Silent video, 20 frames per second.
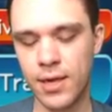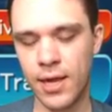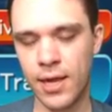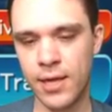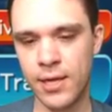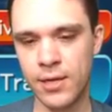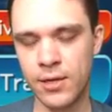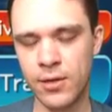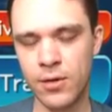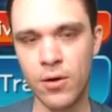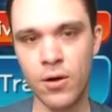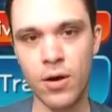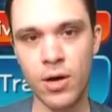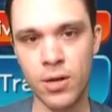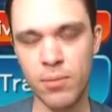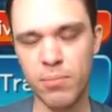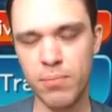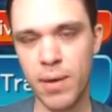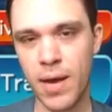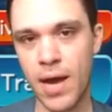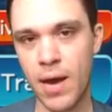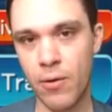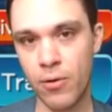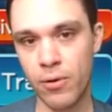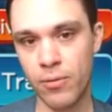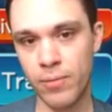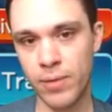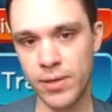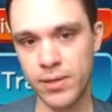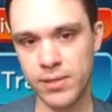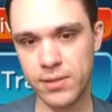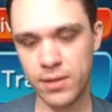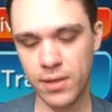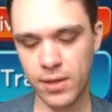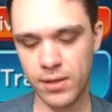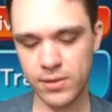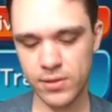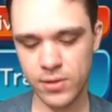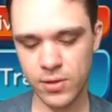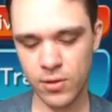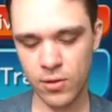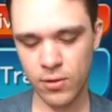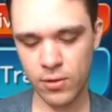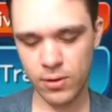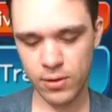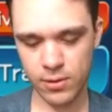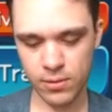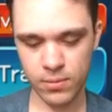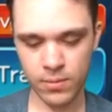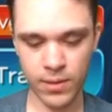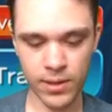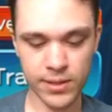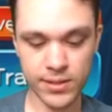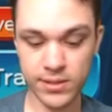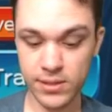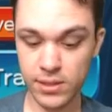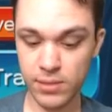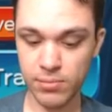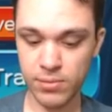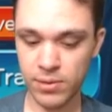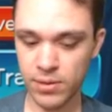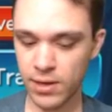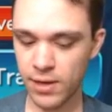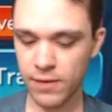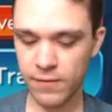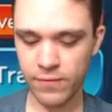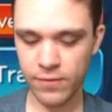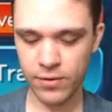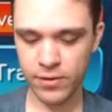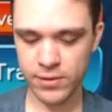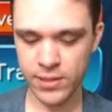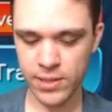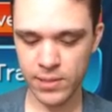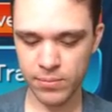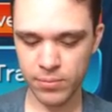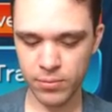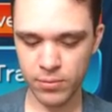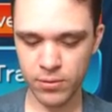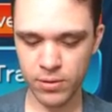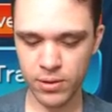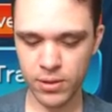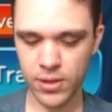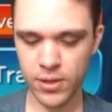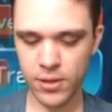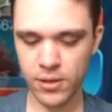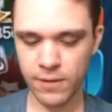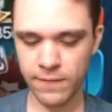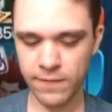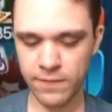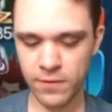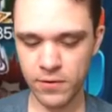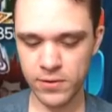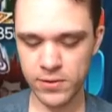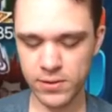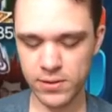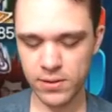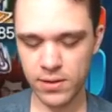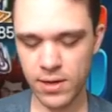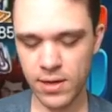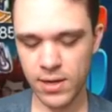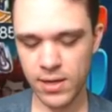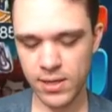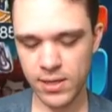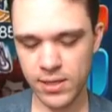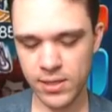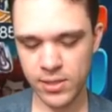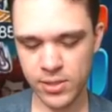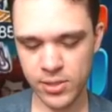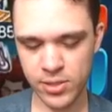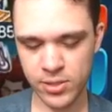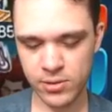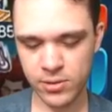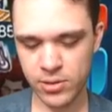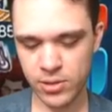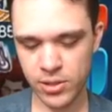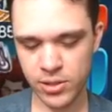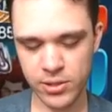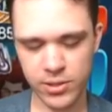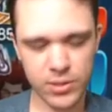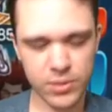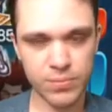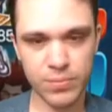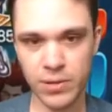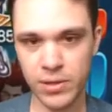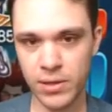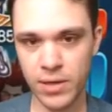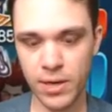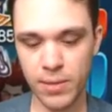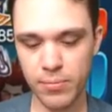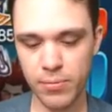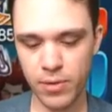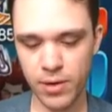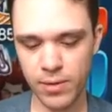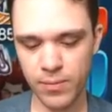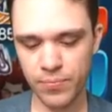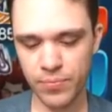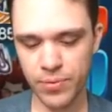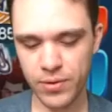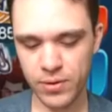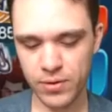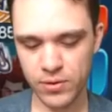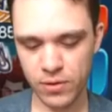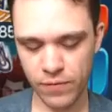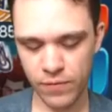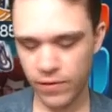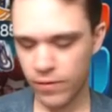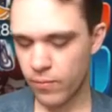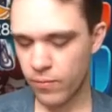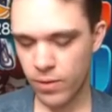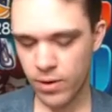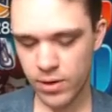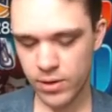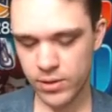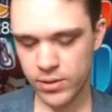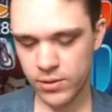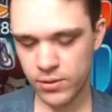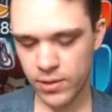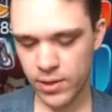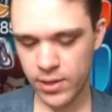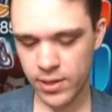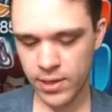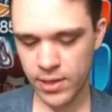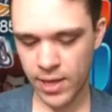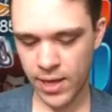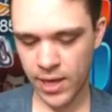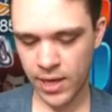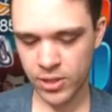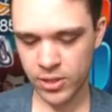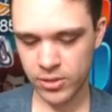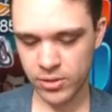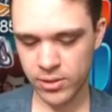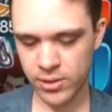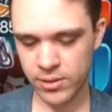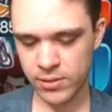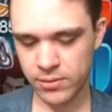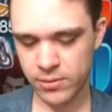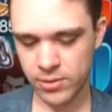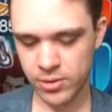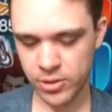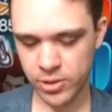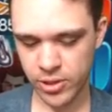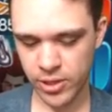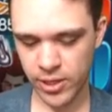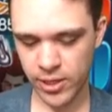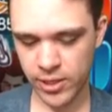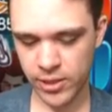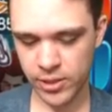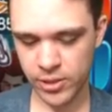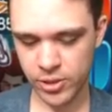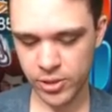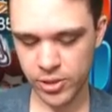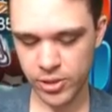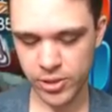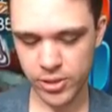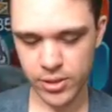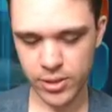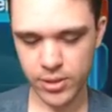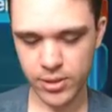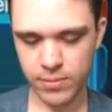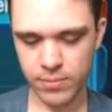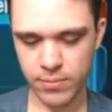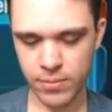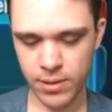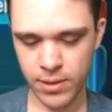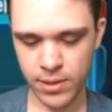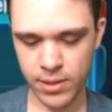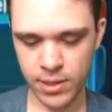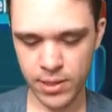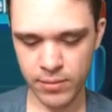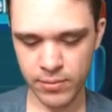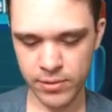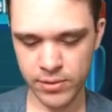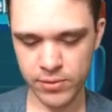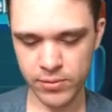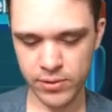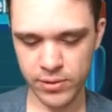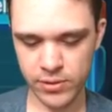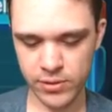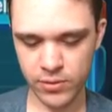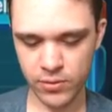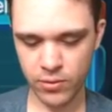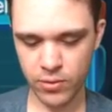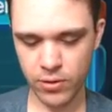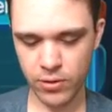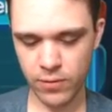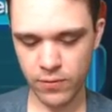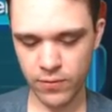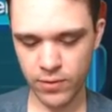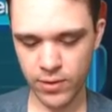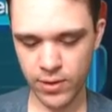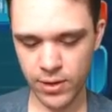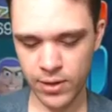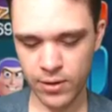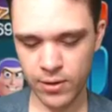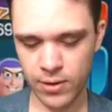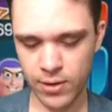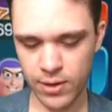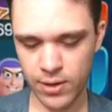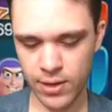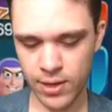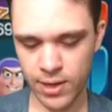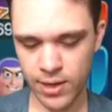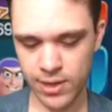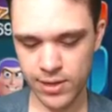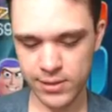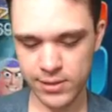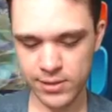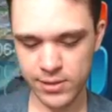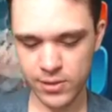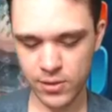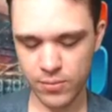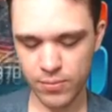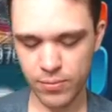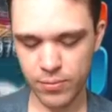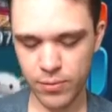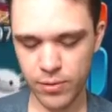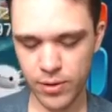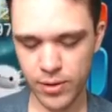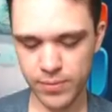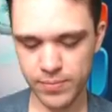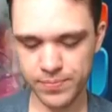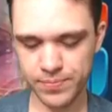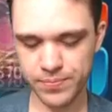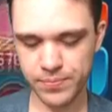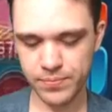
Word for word: a non-power based slot. So like Sleeping Lion, for example, the first slot is just speed upright. So if I wanted to, I could actually change my Kingdom Hearts 3 Sora over there, and I can still put